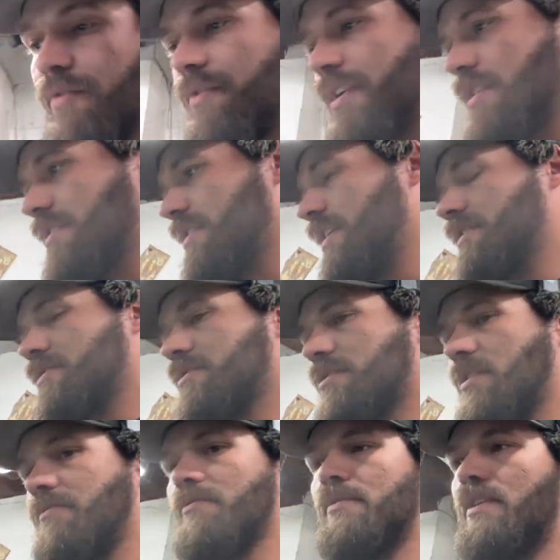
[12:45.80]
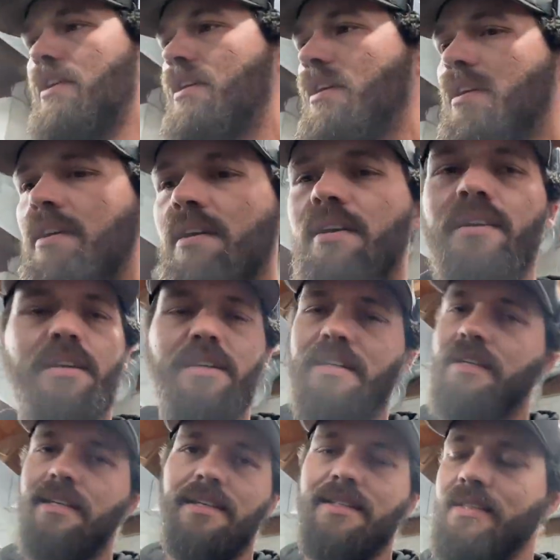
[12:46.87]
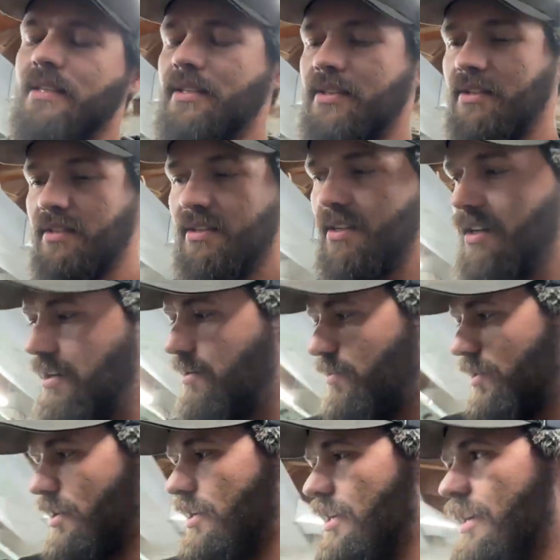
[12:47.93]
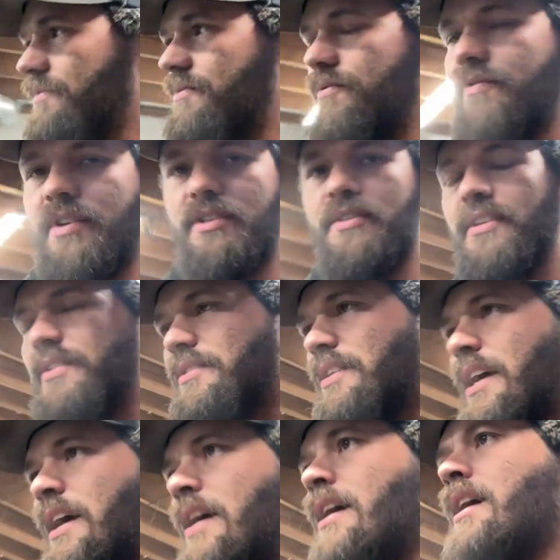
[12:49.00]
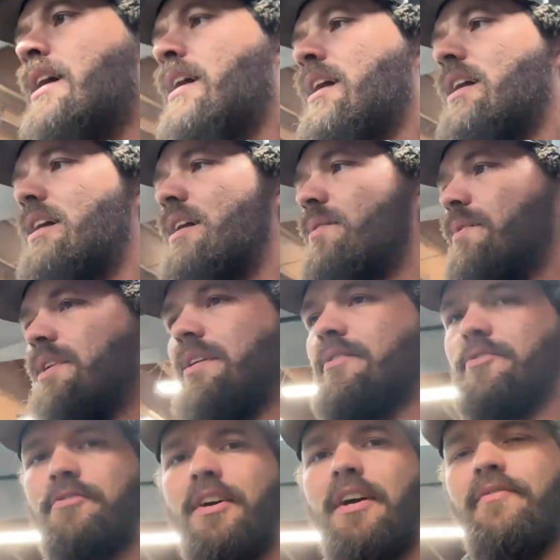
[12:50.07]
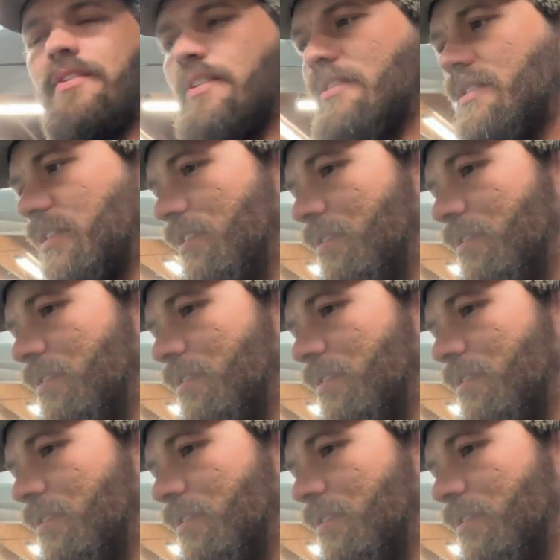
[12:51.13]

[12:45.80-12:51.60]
thing that I discovered. This is, we're gonna have to fix this. When I was driving it